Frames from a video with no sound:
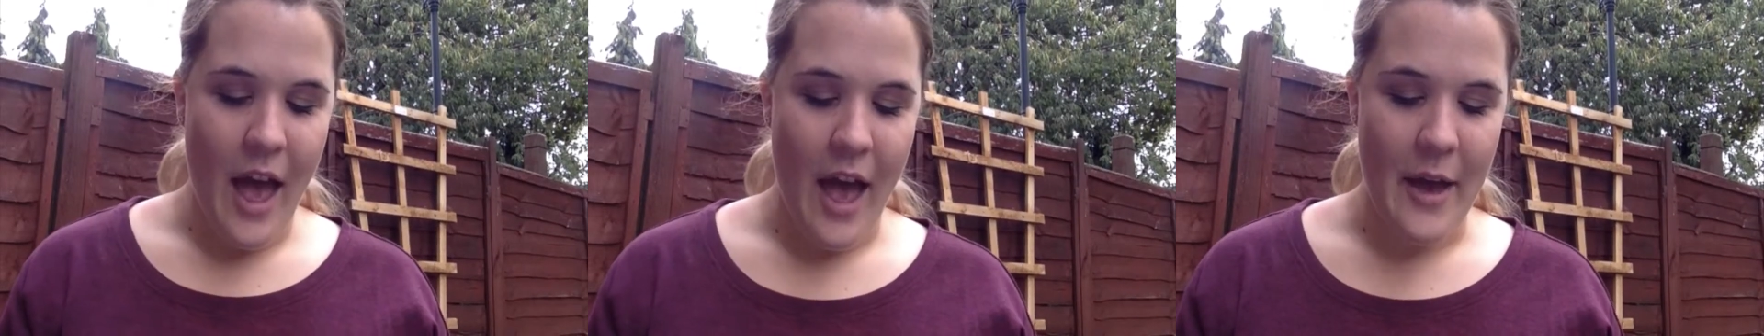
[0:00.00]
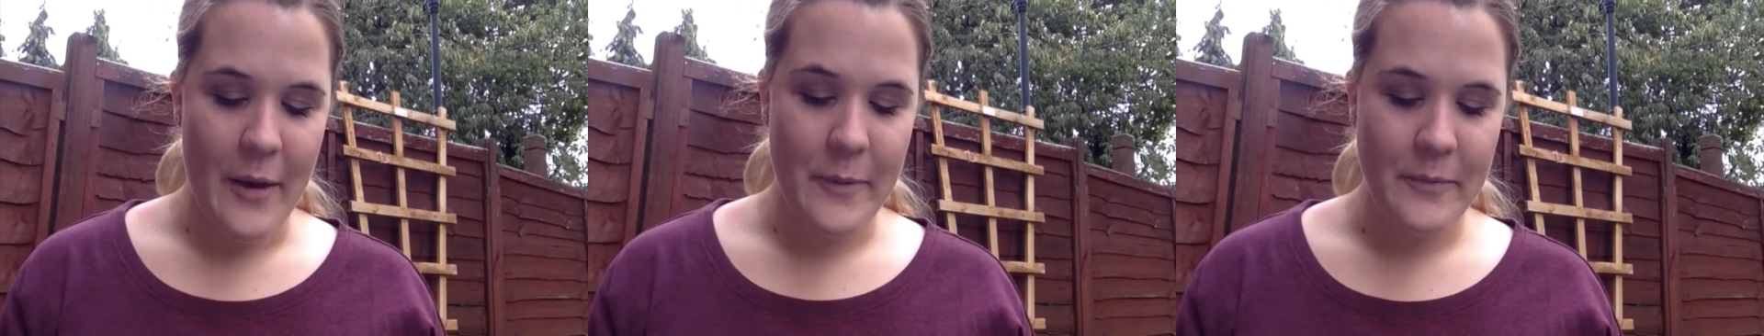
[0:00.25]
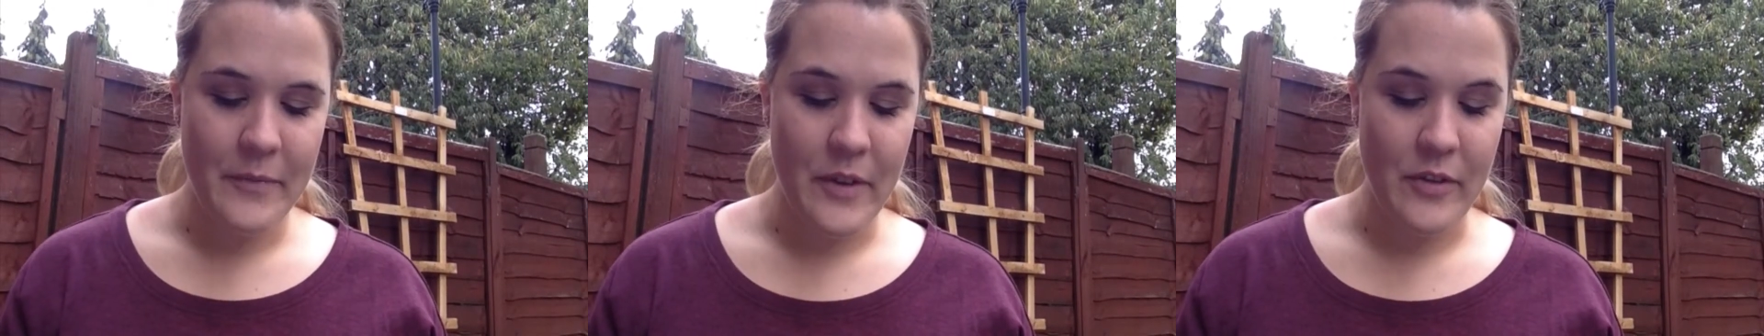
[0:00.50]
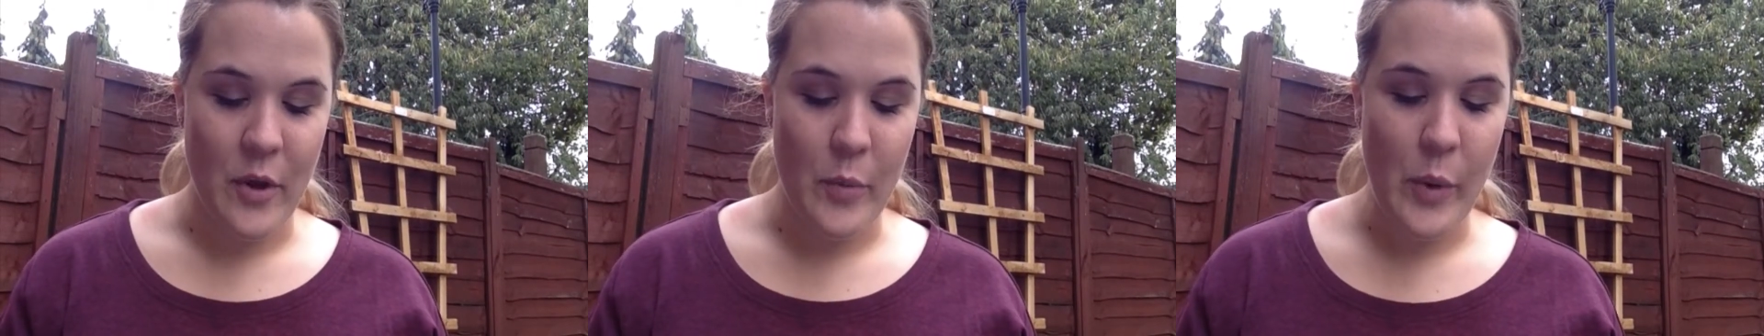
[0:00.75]

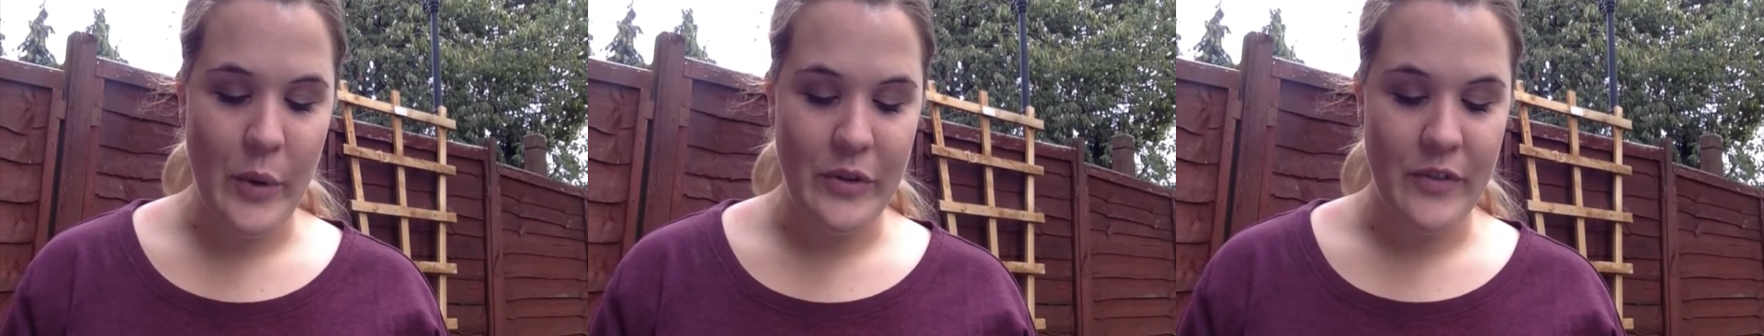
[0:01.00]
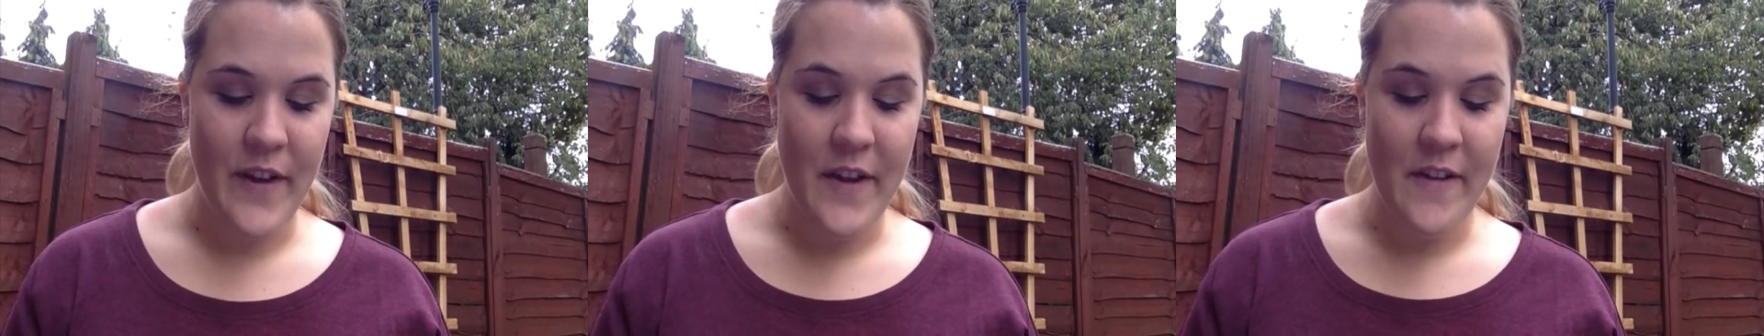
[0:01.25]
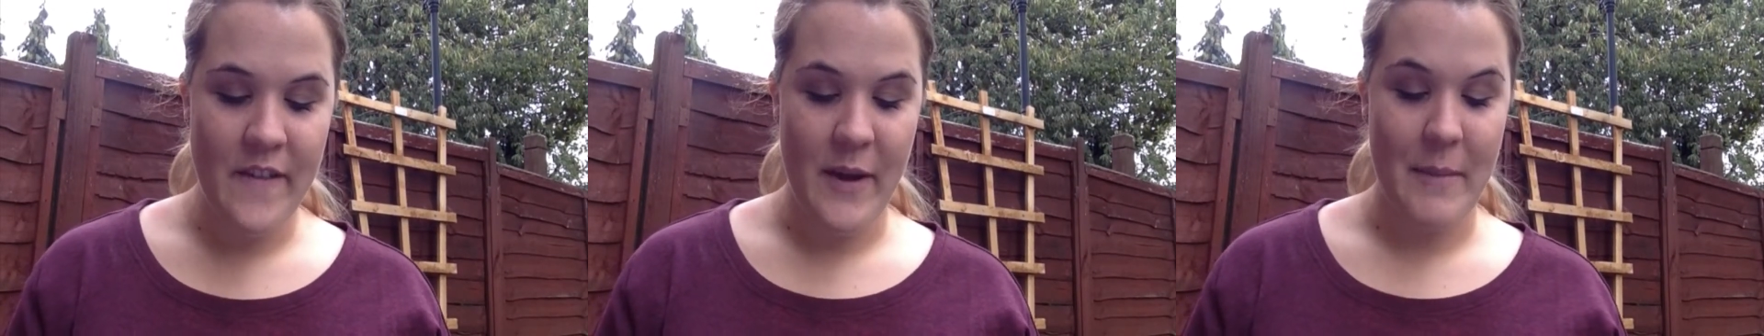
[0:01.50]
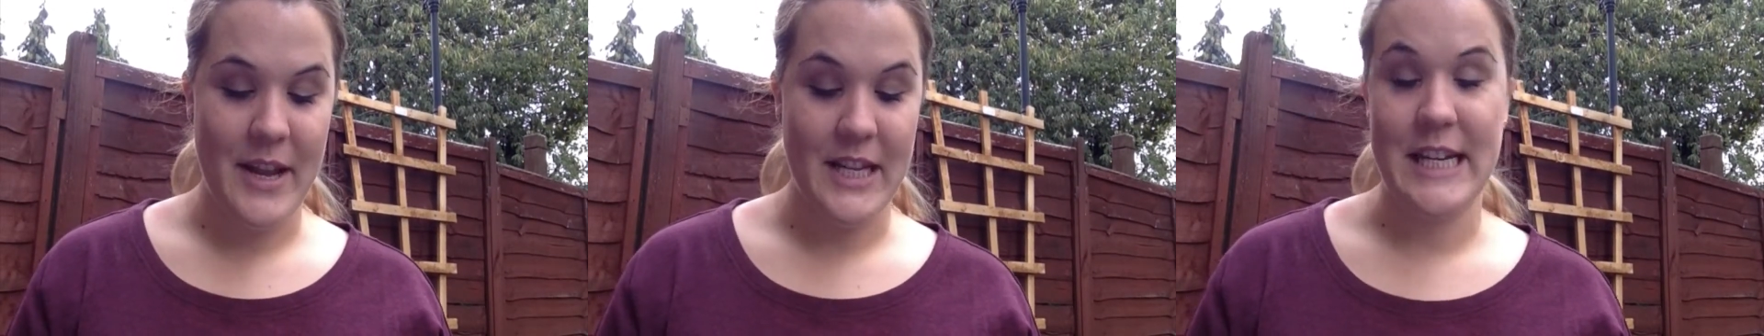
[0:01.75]
So what is your favourite thing
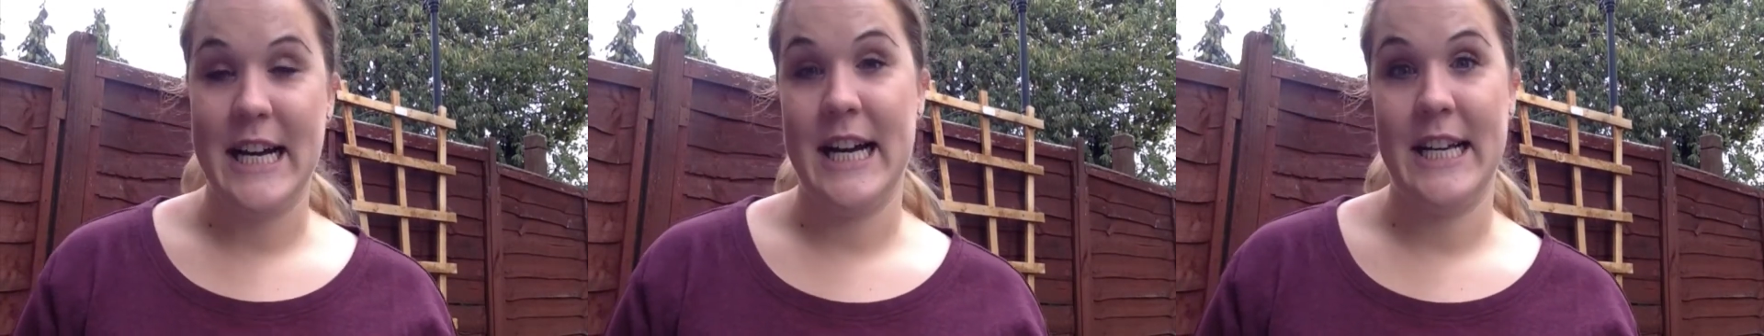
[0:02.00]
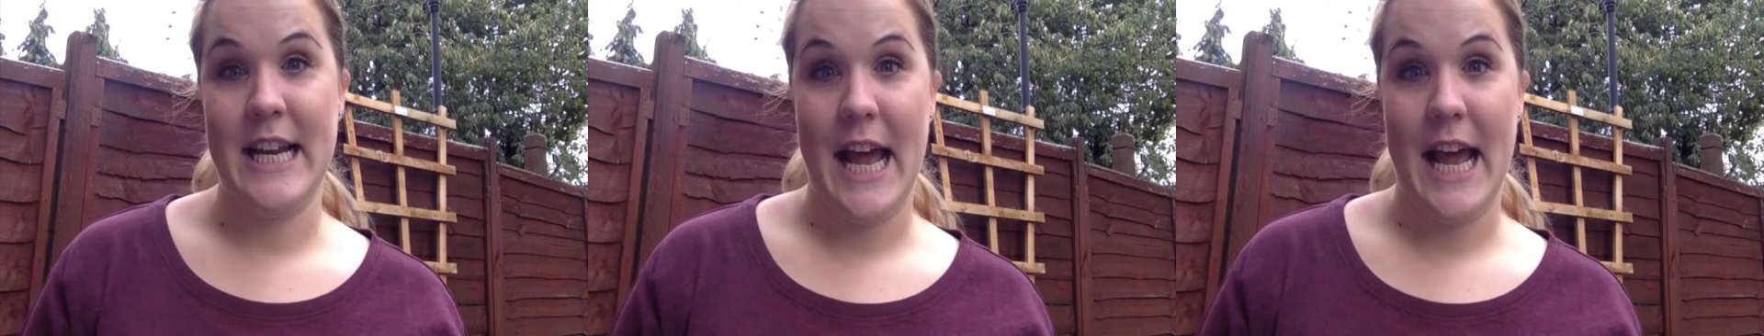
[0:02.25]
about your dad